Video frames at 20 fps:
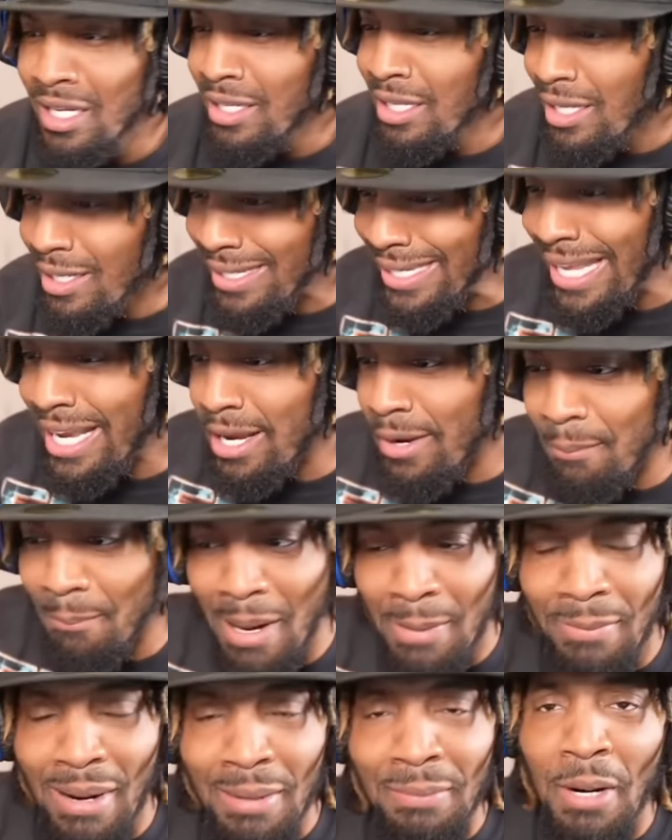Nigga, my
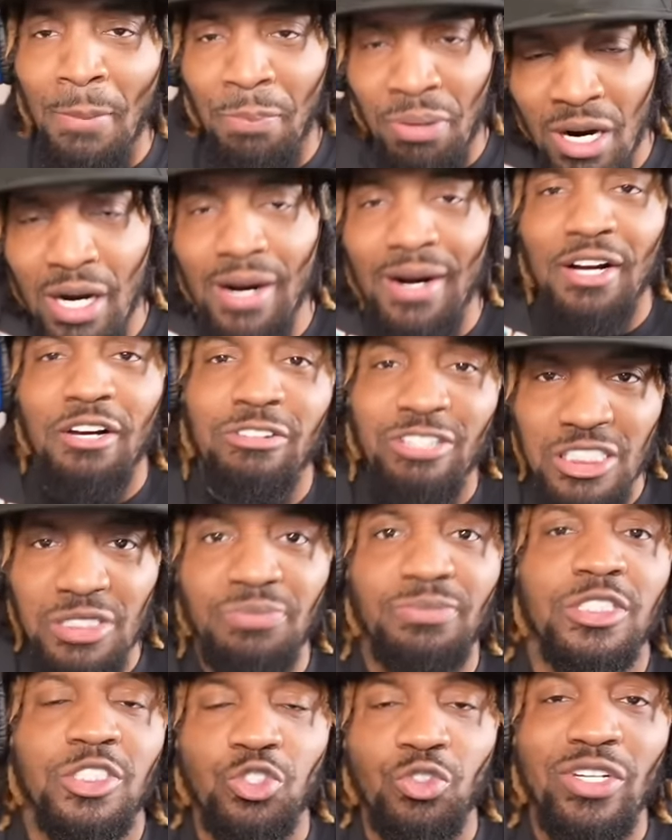mama put her
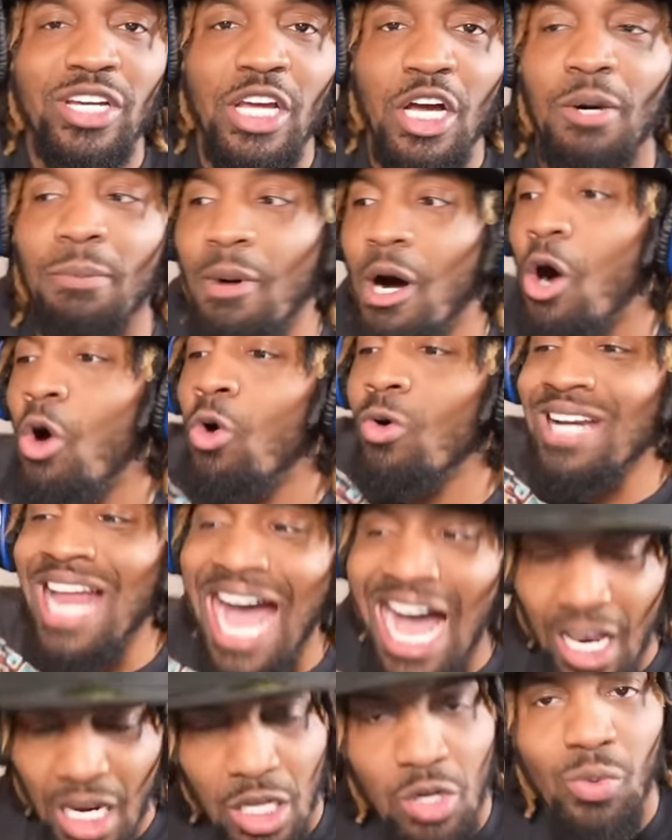Christmas tree up on
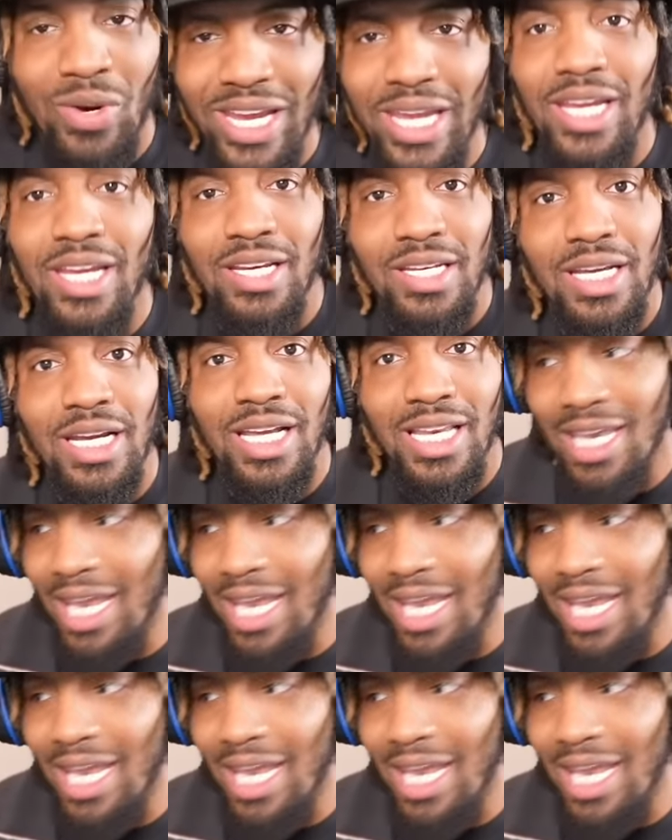Halloween, nigga.